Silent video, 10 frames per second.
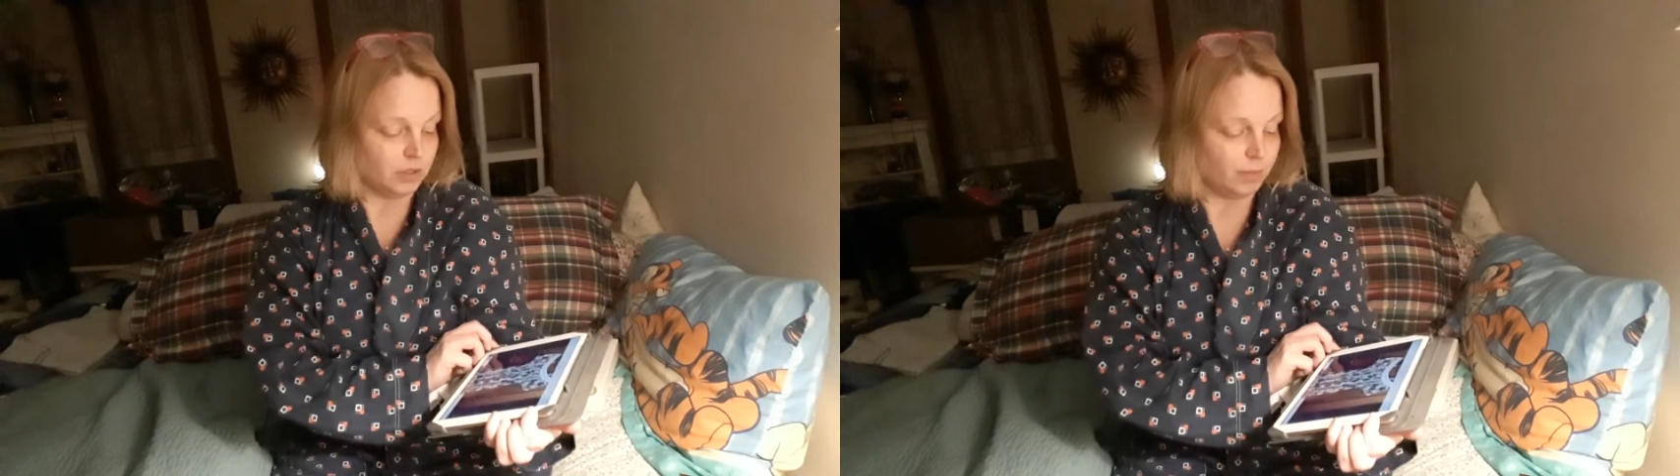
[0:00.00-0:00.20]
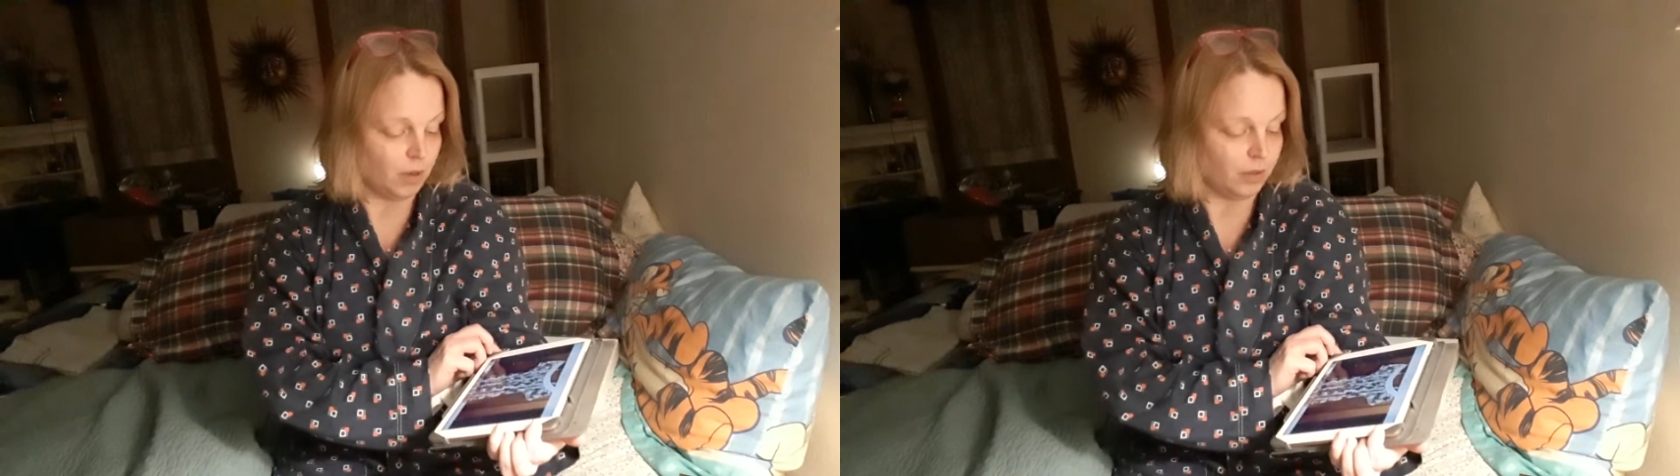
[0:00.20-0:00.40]

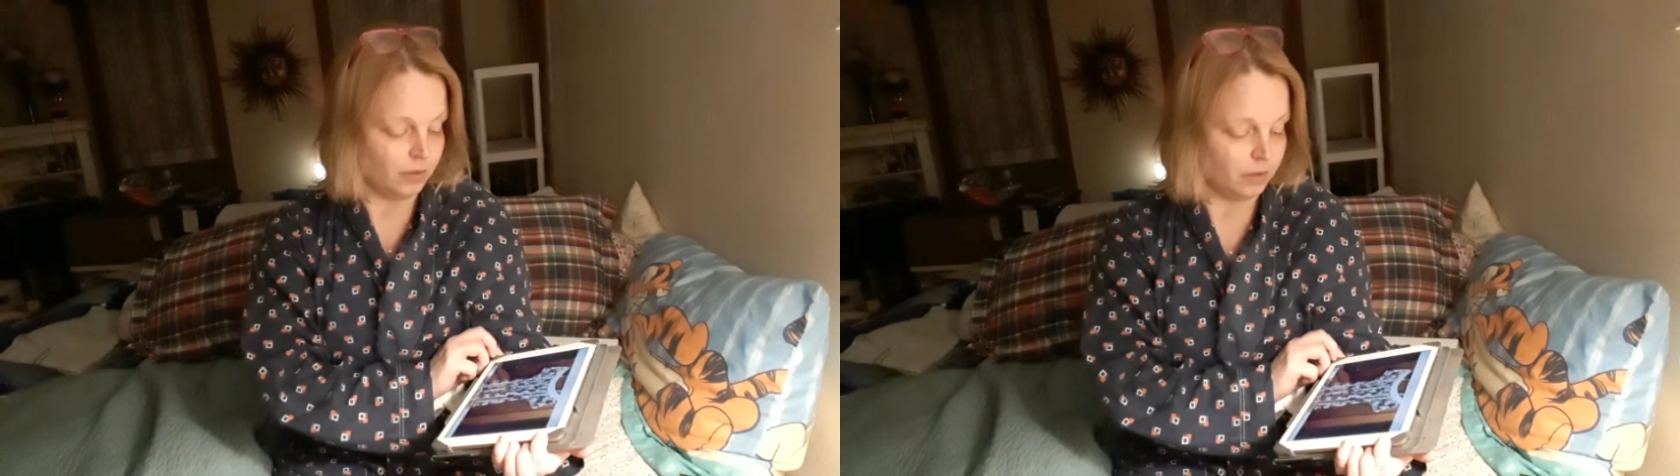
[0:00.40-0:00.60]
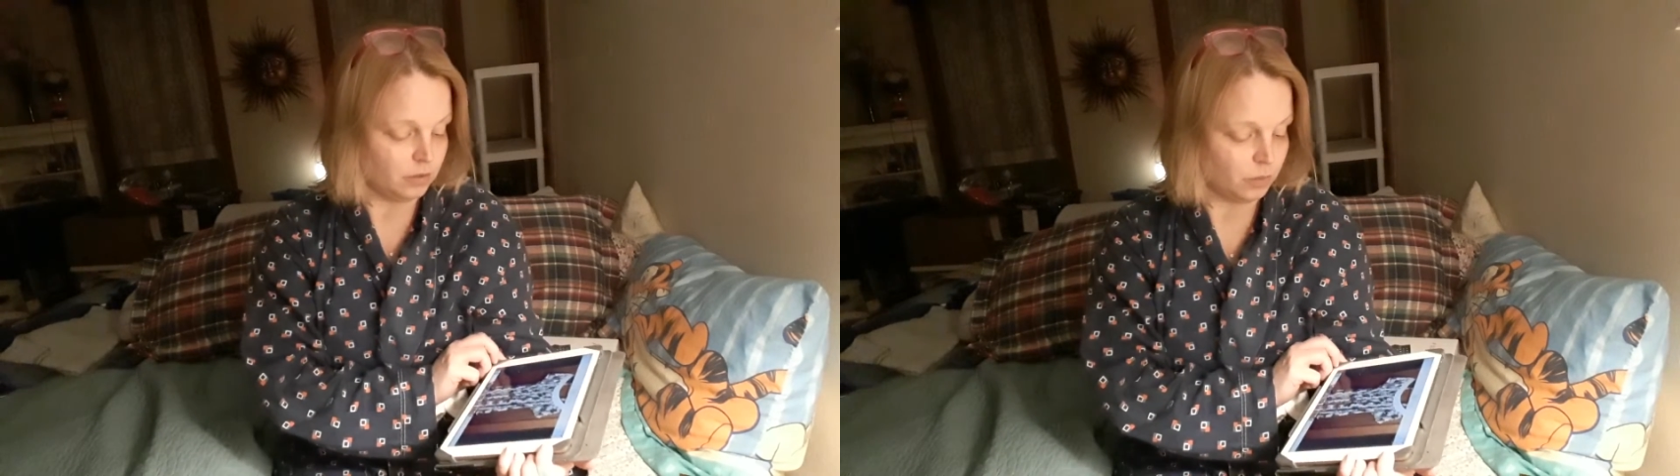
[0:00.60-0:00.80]

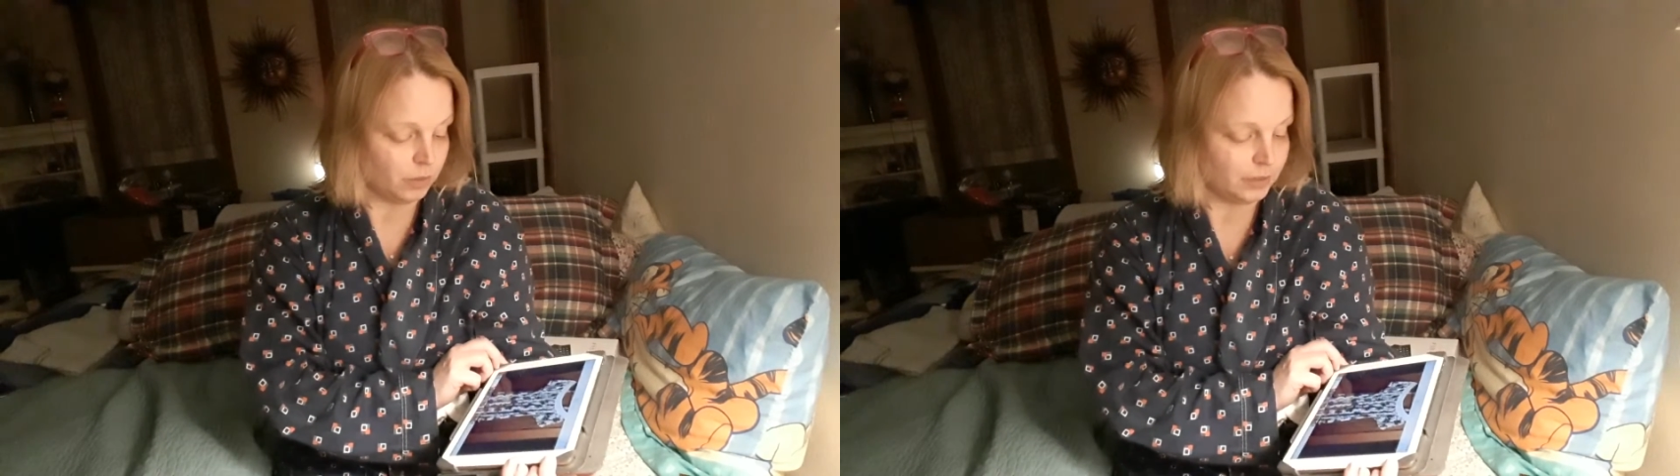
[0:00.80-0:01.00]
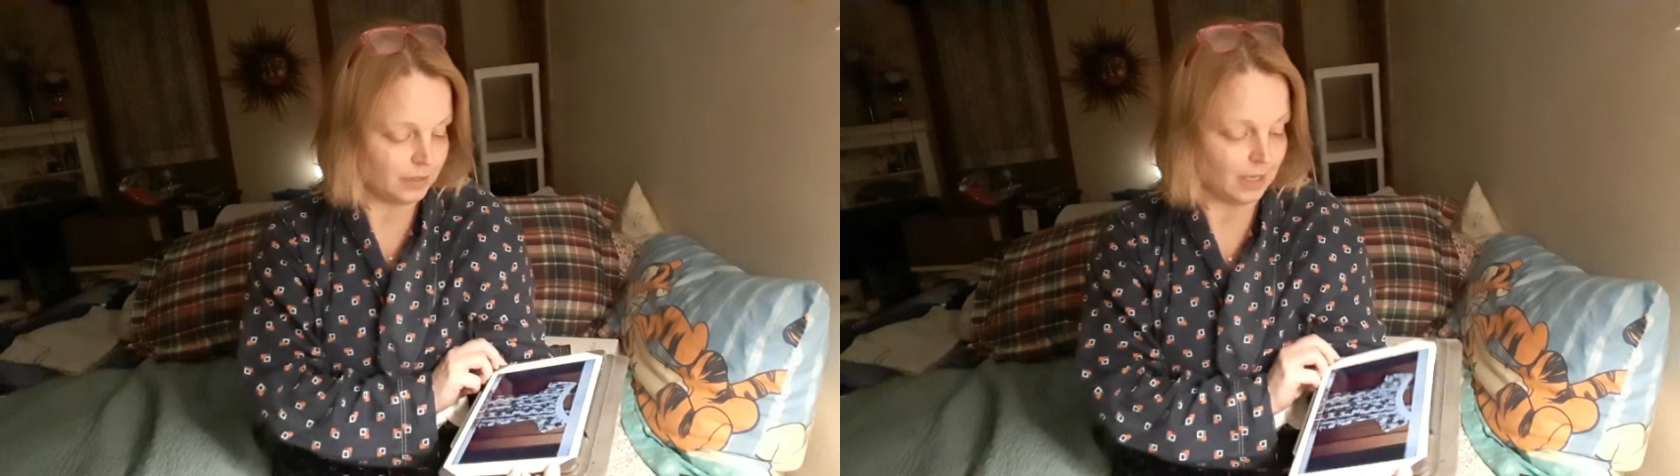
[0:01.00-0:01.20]
smaller
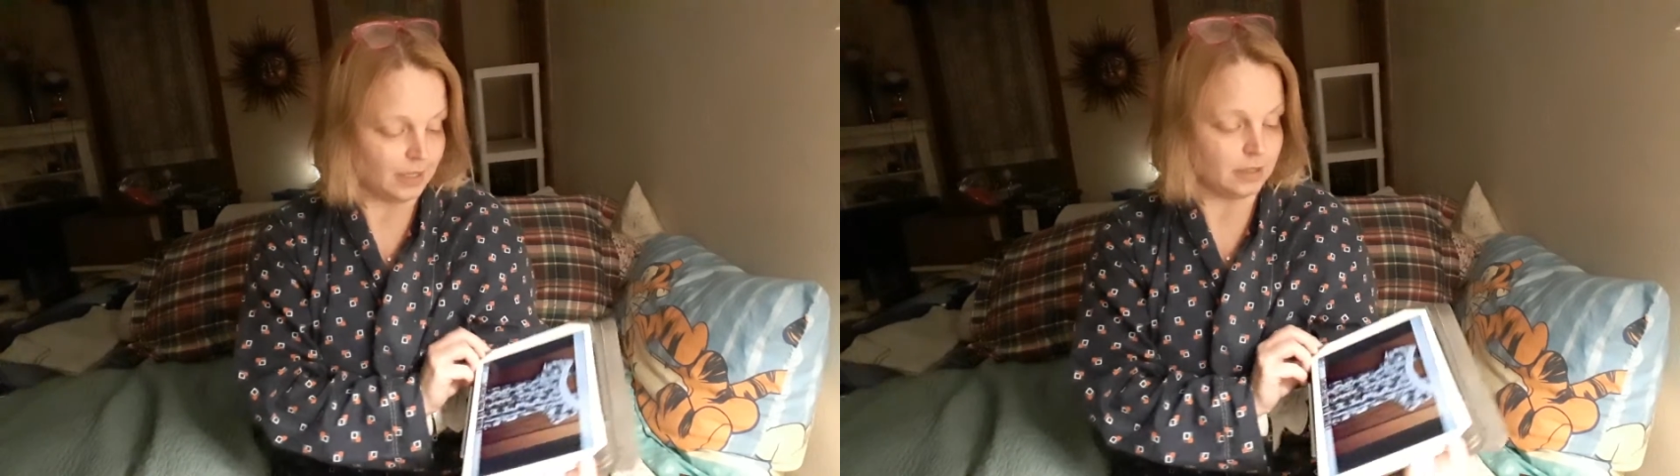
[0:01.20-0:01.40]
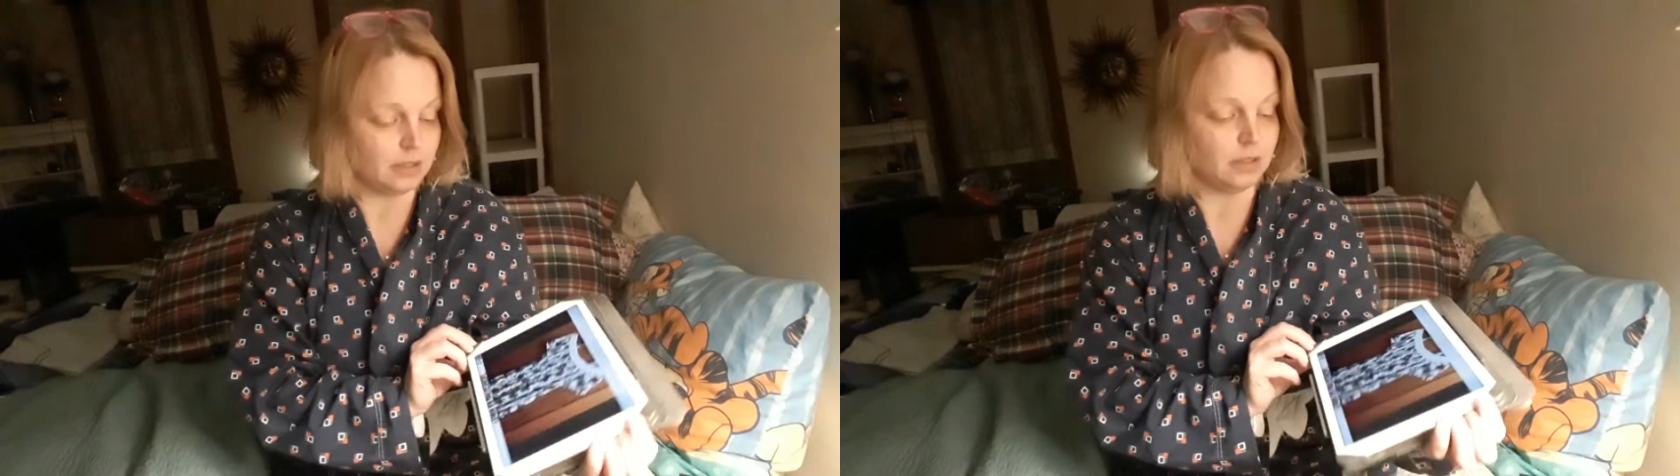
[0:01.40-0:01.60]
Torrid size.